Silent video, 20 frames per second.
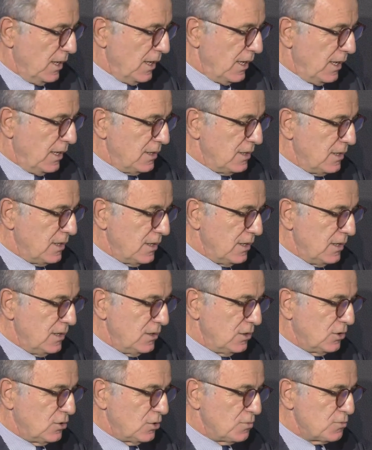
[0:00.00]
And
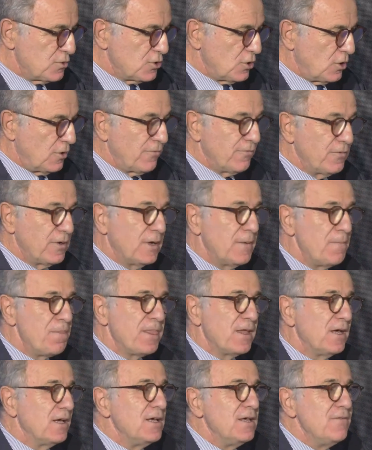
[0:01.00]
in terms of
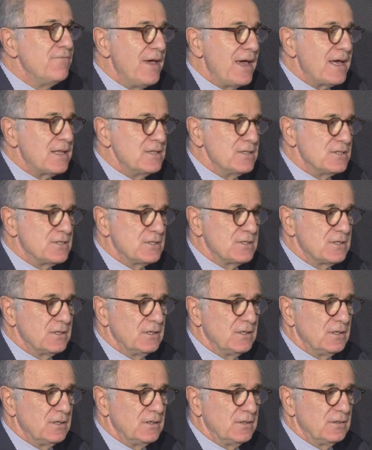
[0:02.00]
events,
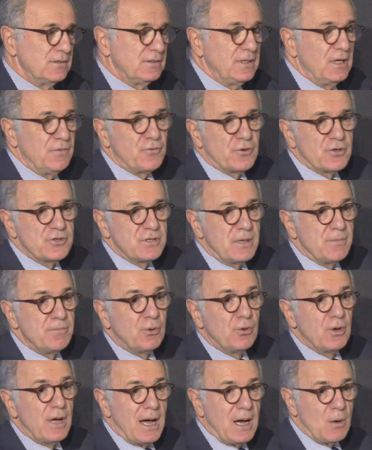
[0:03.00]
take, for
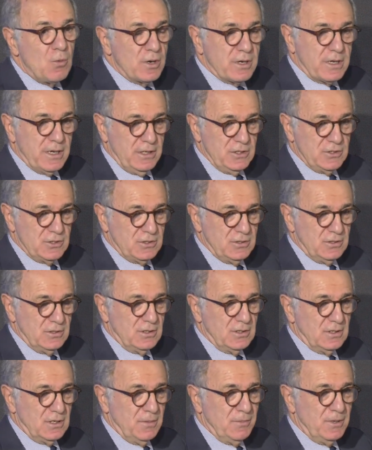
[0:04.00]
example, our case.
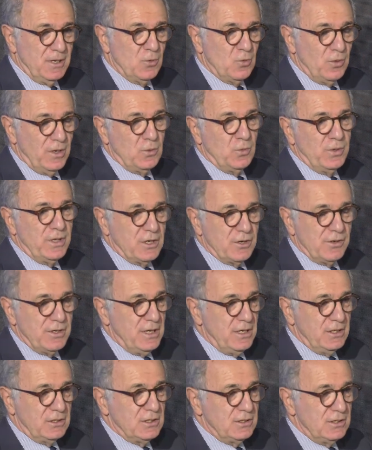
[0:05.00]
I mean, when we
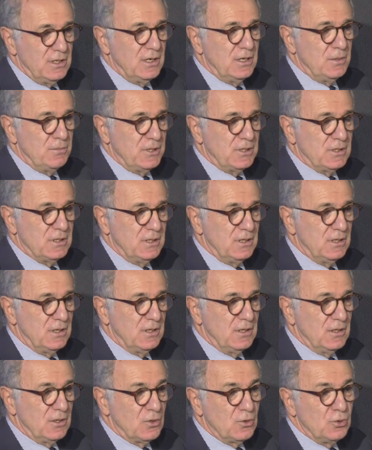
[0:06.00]
created illimity,
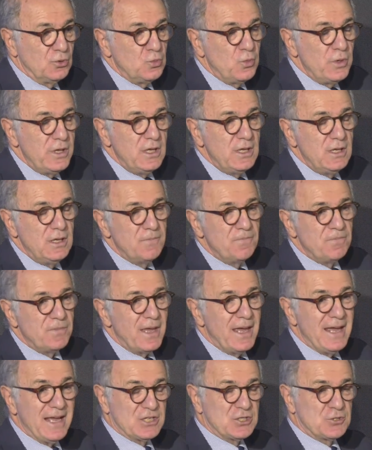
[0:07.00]
could we
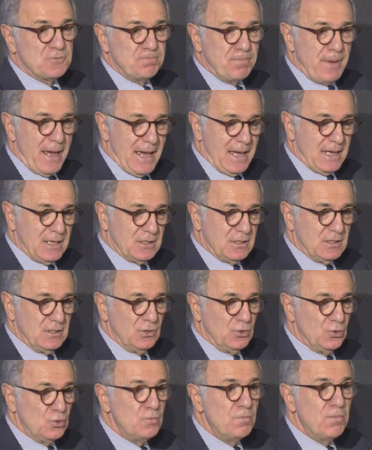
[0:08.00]
expect
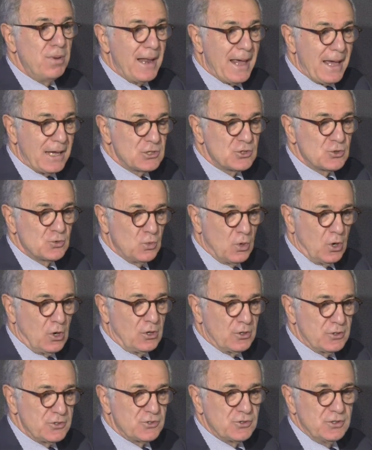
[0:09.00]
2 black
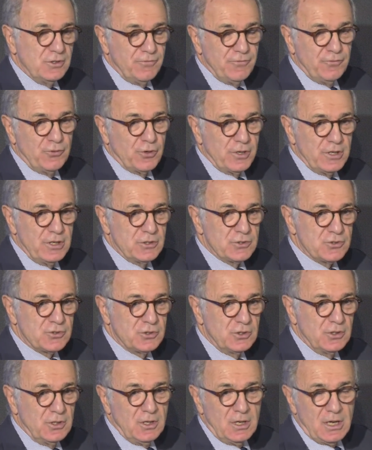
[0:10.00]
swans in 4
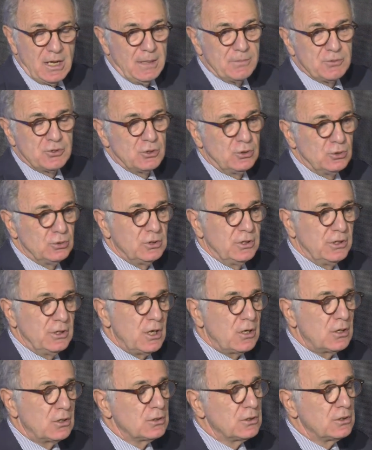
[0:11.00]
years? Absolutely
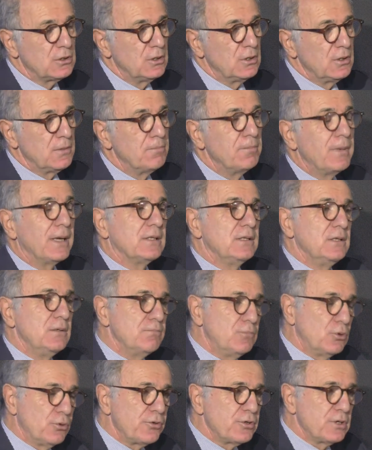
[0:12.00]
not. But
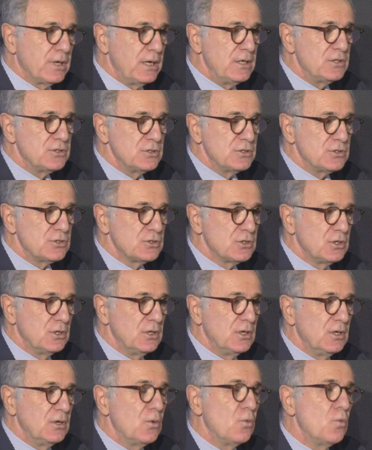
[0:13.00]
in both cases,
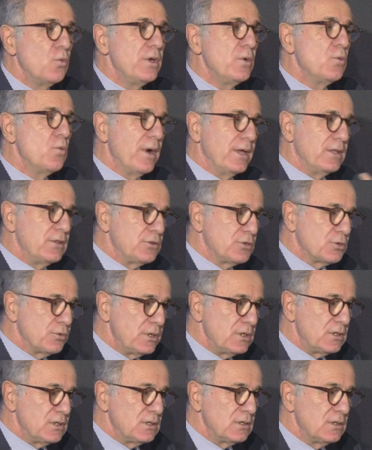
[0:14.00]
we went through
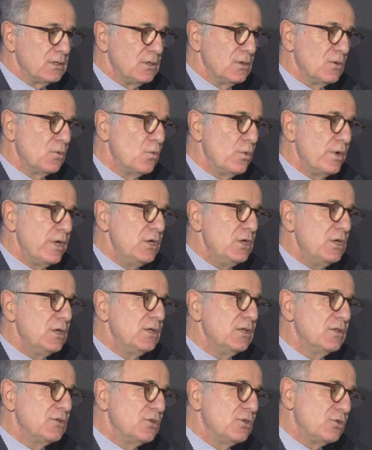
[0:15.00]
it, we
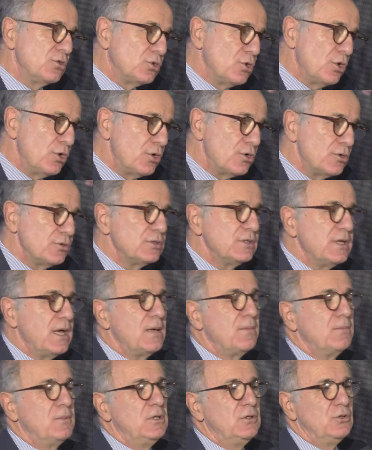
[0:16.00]
turned
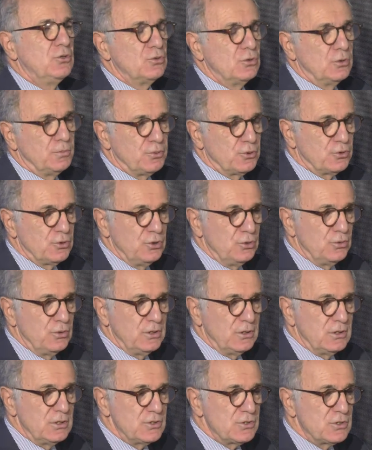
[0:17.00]
them into
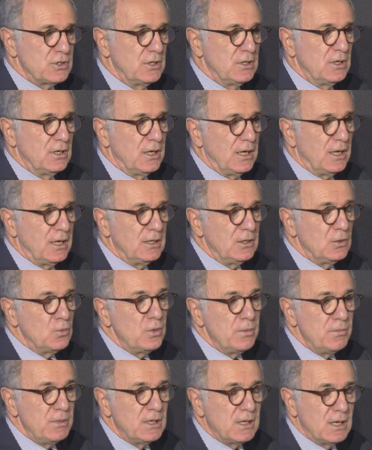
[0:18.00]
opportunities, and
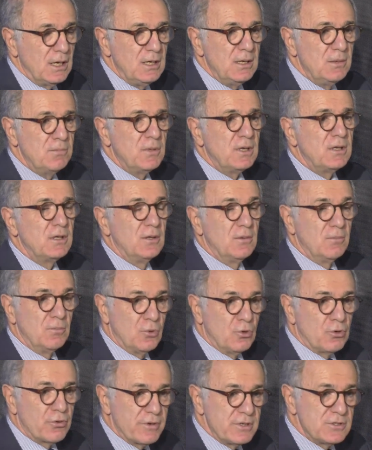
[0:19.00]
we became
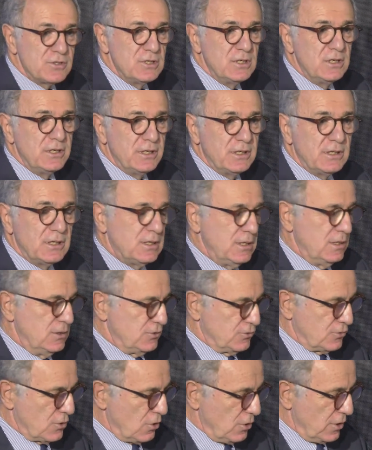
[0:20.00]
more resilient and
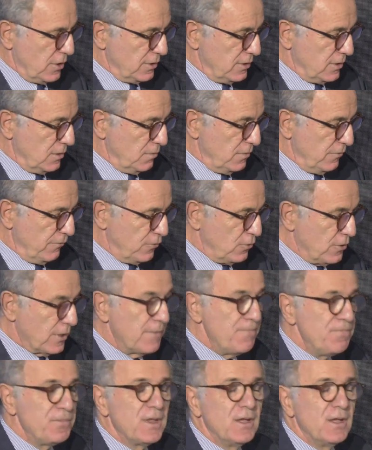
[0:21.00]
stronger than before.